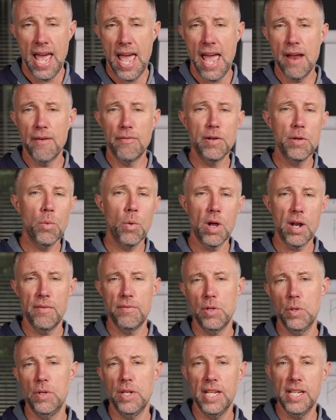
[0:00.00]
Every one of
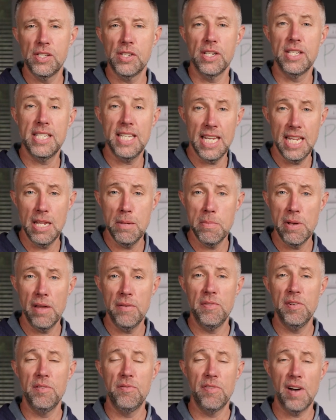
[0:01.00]
you needs a team
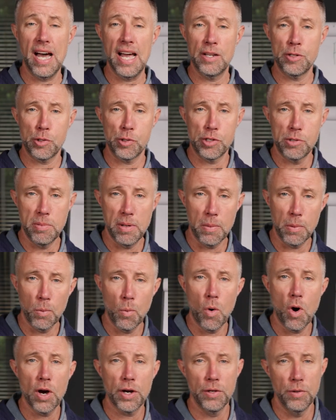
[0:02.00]
of advisors to be able to
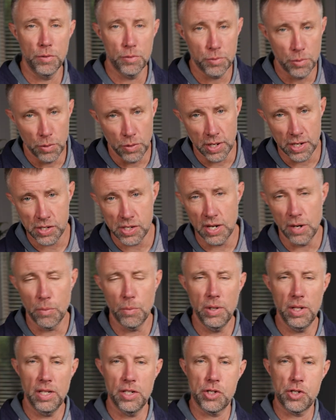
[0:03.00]
walk you through this, and it
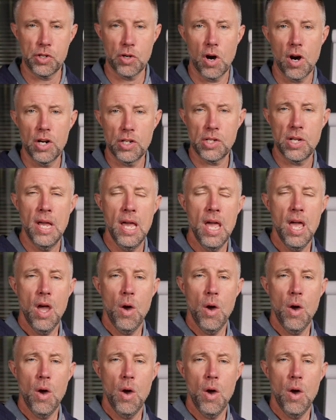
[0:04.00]
really starts